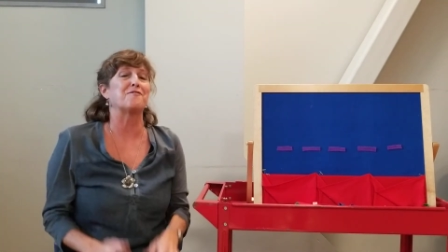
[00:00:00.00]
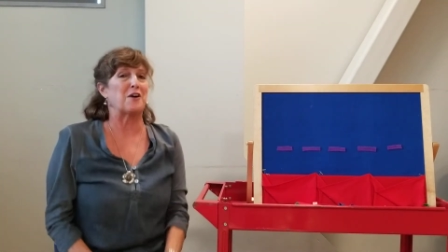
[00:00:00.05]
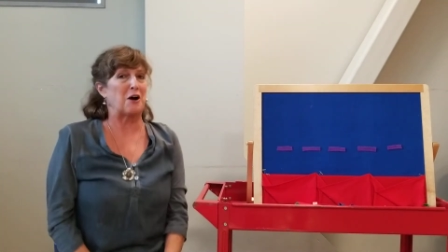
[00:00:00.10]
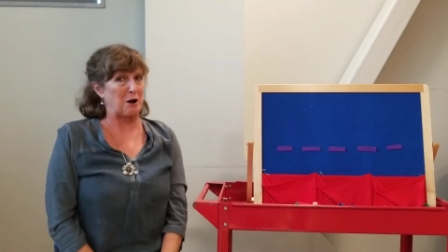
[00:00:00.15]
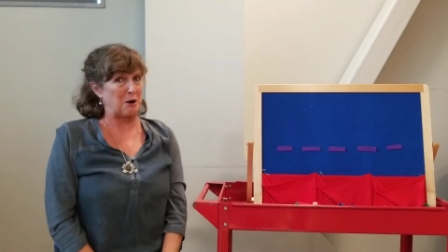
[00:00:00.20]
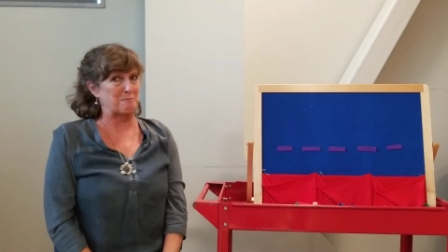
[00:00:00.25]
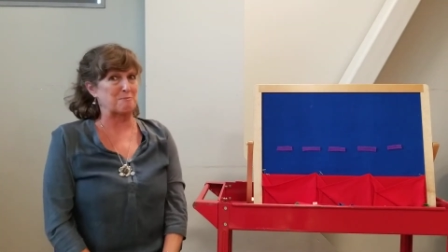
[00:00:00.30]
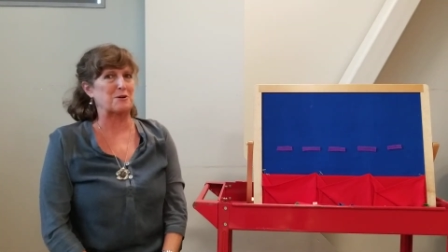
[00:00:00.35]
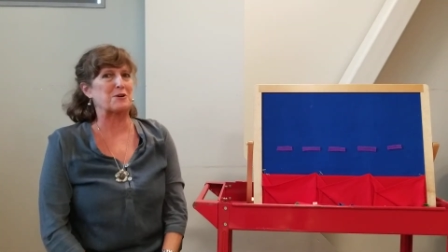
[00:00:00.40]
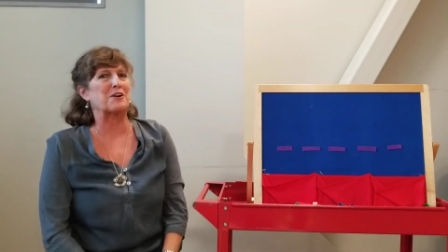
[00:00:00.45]

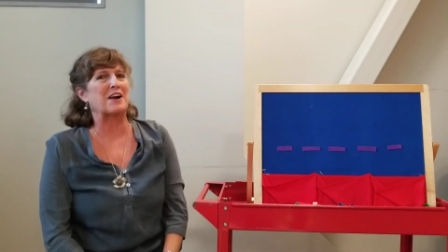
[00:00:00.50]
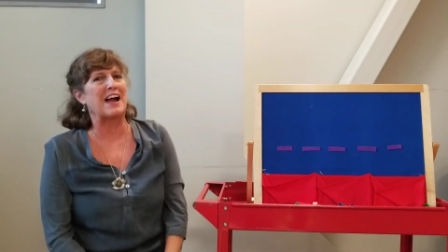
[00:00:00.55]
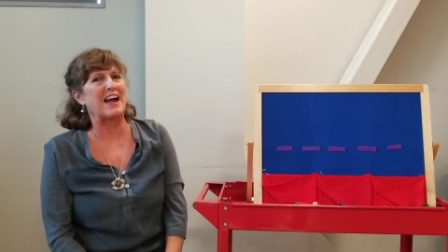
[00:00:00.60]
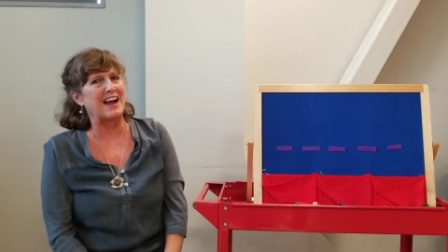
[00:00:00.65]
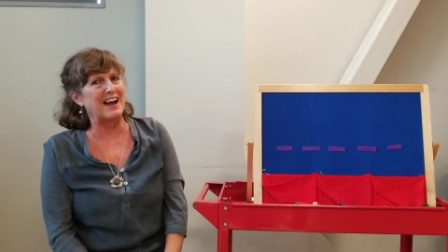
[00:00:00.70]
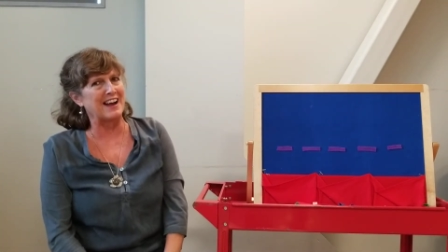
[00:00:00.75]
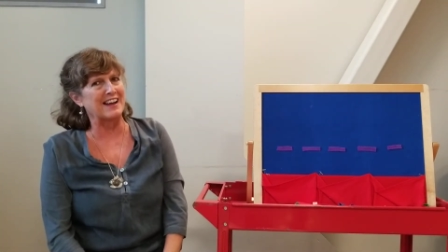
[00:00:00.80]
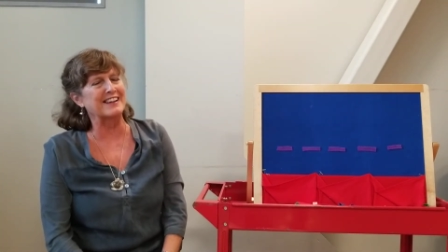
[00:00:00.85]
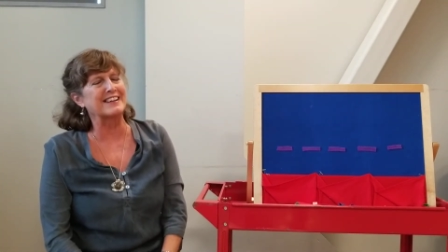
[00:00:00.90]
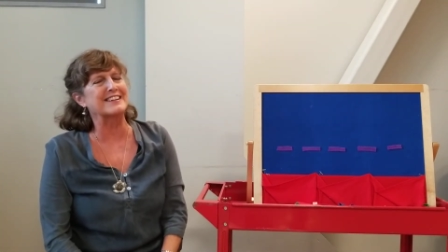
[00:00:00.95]
farmer
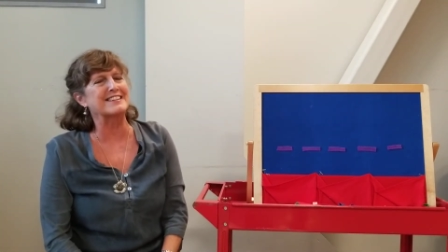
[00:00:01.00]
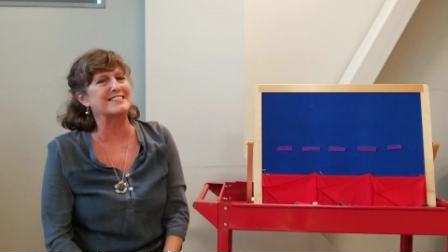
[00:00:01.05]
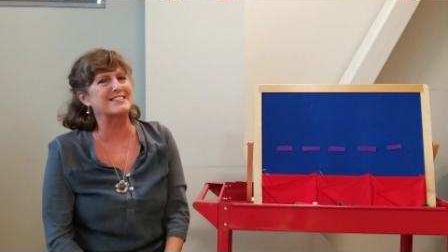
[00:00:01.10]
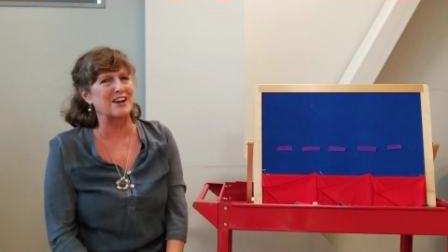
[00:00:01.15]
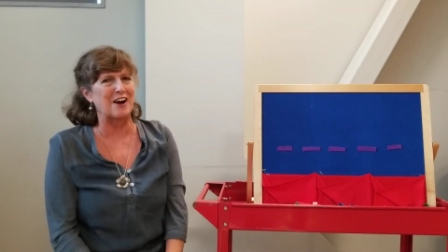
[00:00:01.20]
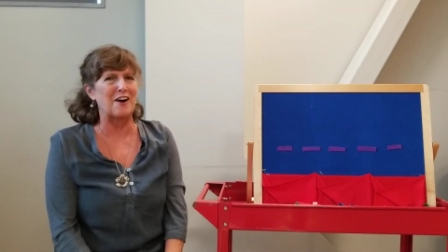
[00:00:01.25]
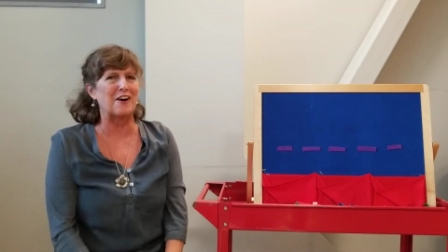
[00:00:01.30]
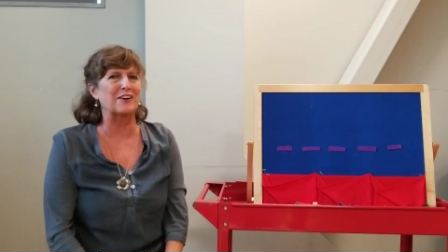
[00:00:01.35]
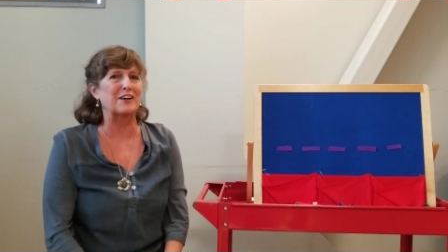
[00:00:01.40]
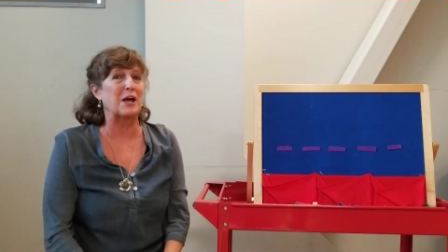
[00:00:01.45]
had a
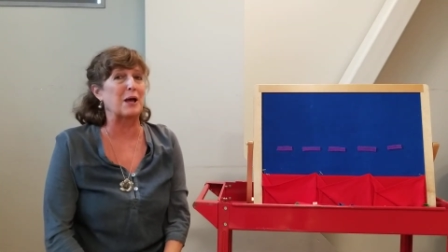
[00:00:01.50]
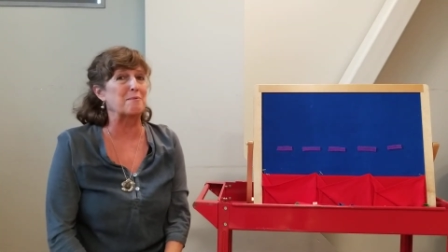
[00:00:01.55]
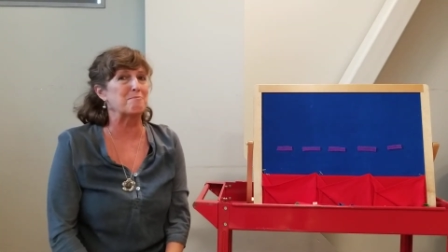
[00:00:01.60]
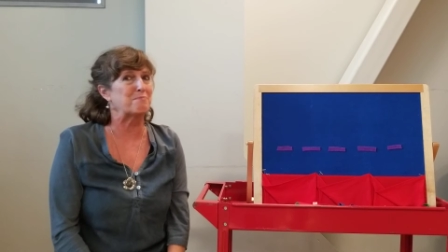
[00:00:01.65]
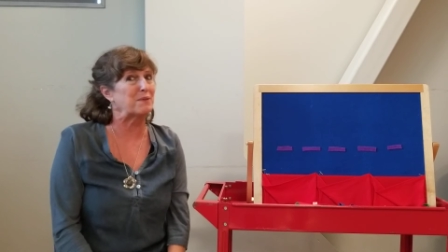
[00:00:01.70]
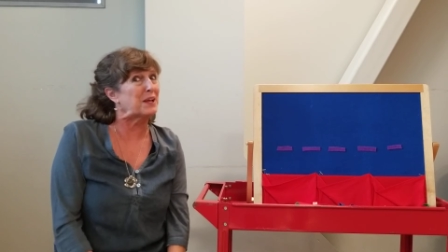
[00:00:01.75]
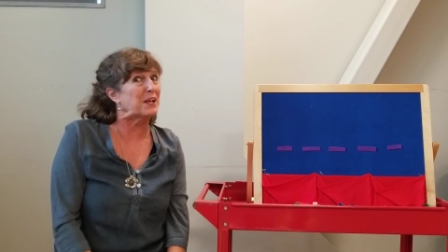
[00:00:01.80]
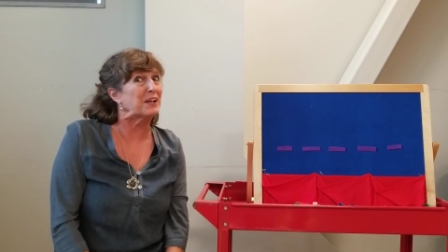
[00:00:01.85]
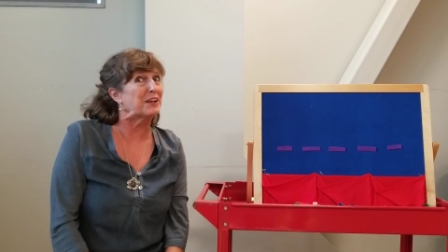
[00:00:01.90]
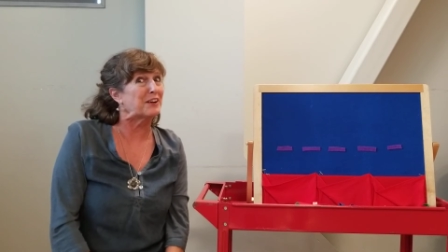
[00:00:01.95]
dog and
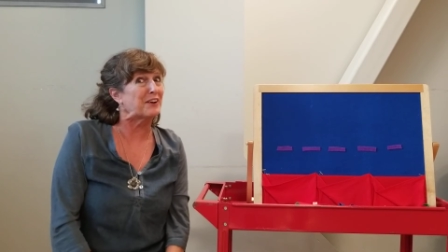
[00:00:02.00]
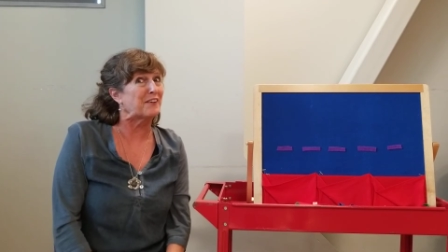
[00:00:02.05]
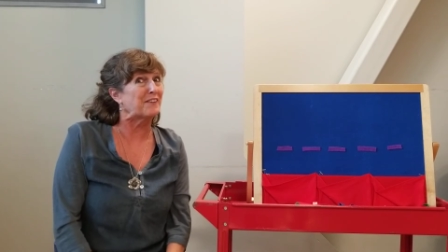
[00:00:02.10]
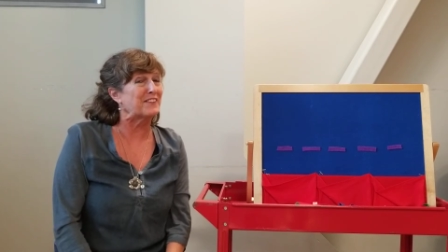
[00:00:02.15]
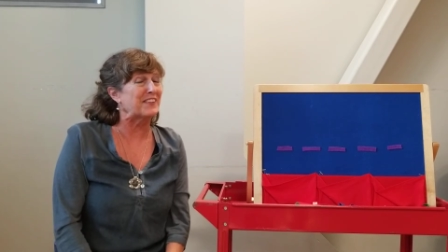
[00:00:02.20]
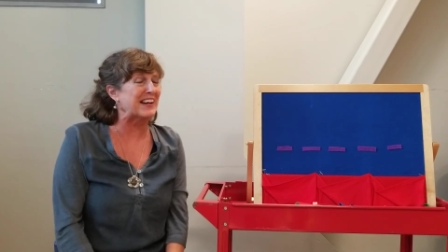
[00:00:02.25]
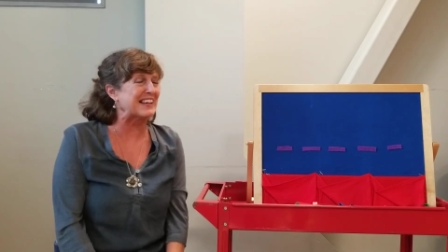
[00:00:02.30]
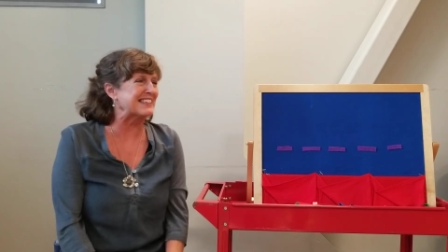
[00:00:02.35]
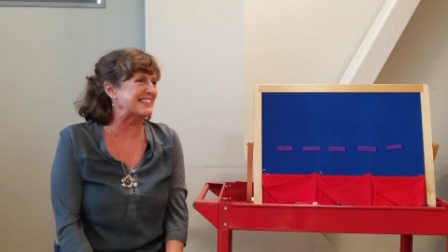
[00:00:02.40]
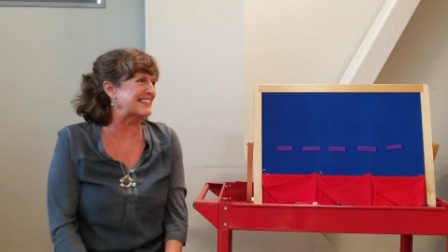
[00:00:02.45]
Bingo
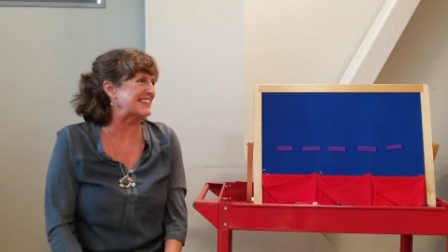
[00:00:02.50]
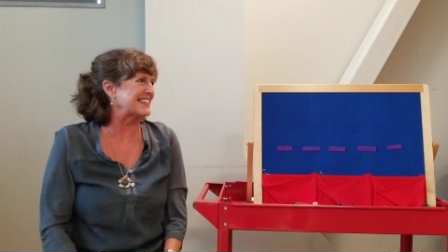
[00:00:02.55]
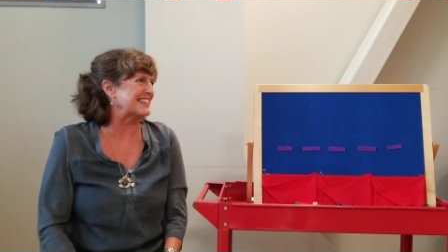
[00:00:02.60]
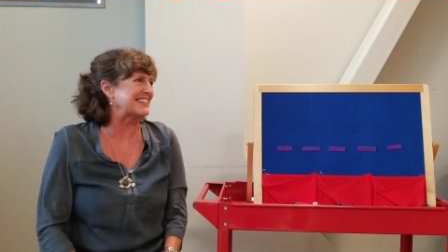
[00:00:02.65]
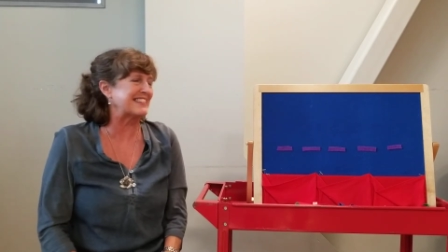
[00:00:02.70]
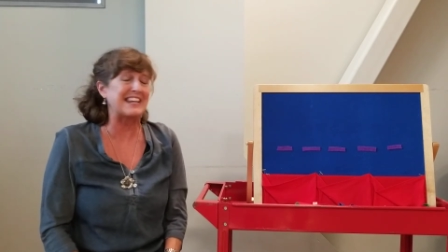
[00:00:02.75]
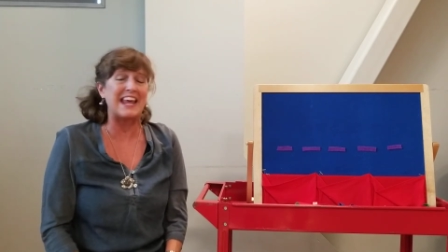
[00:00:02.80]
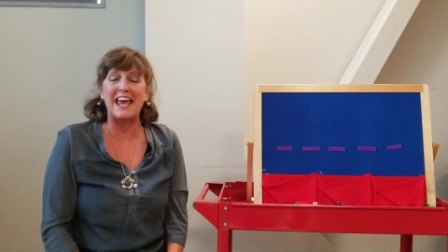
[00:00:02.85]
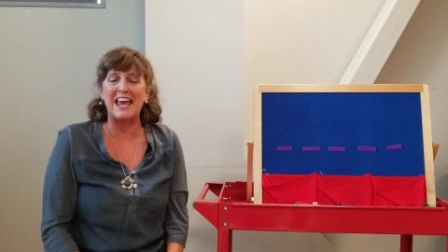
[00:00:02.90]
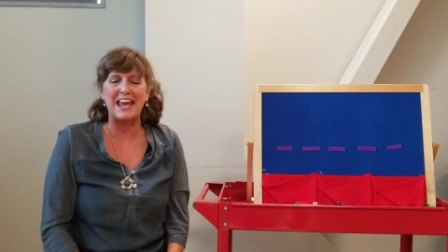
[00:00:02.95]
was his
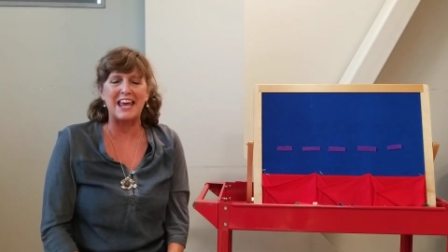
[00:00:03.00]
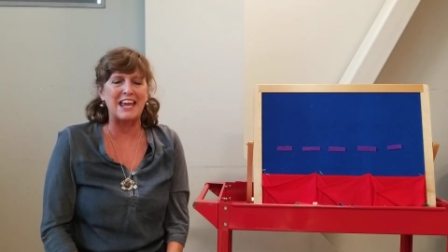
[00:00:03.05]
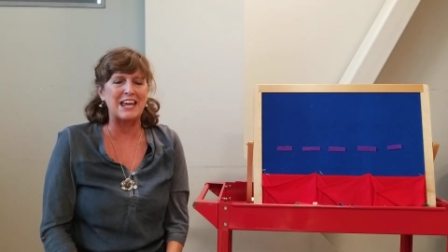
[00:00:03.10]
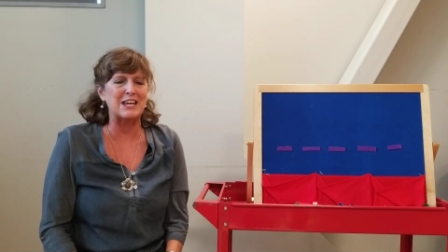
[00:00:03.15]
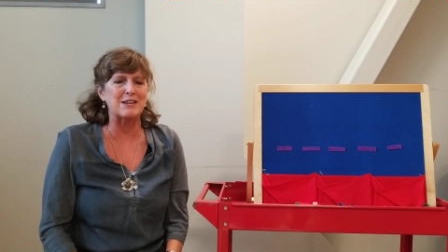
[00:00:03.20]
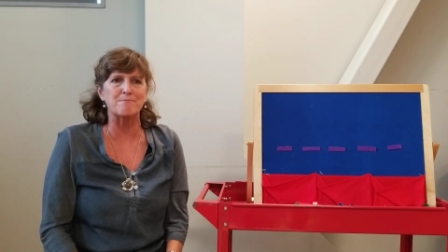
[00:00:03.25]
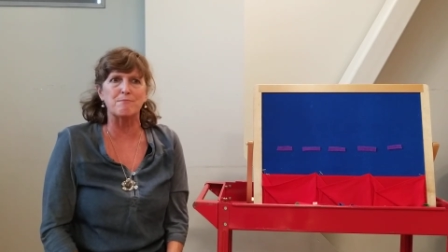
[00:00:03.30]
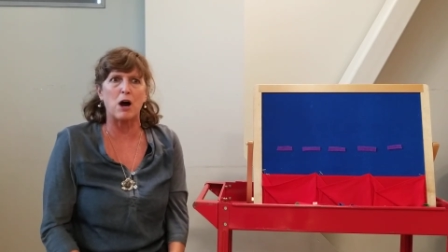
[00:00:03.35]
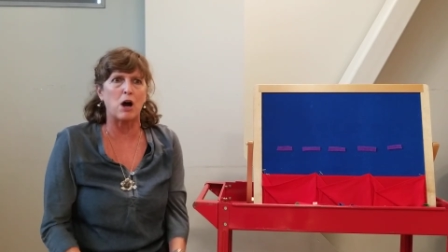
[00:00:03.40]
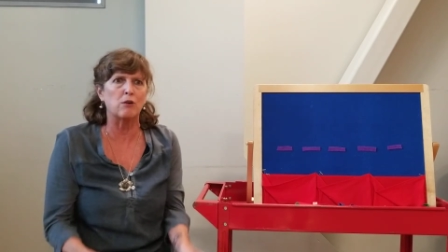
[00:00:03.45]

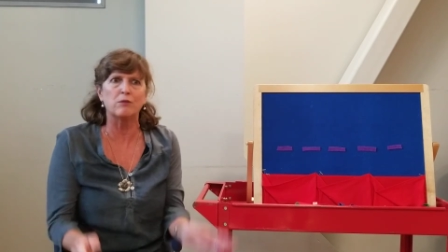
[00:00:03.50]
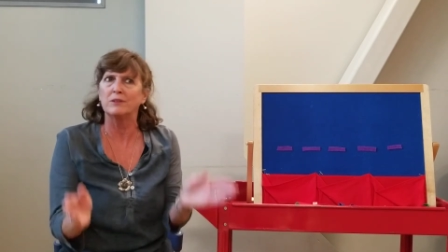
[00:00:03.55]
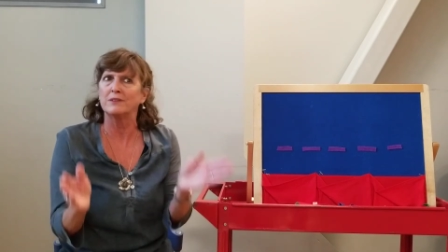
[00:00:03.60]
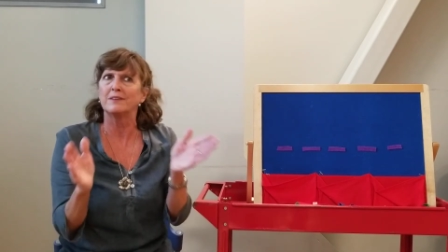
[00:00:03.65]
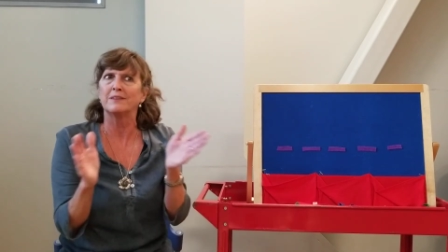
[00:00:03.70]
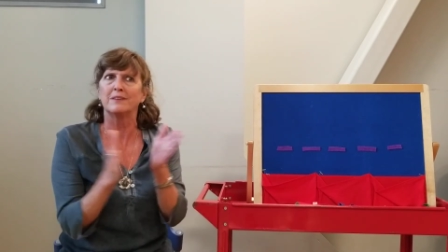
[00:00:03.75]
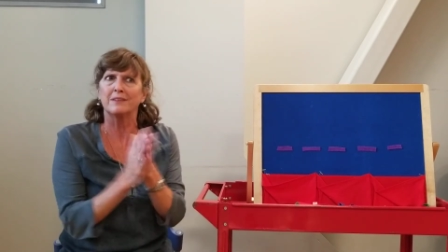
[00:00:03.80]
name, oh.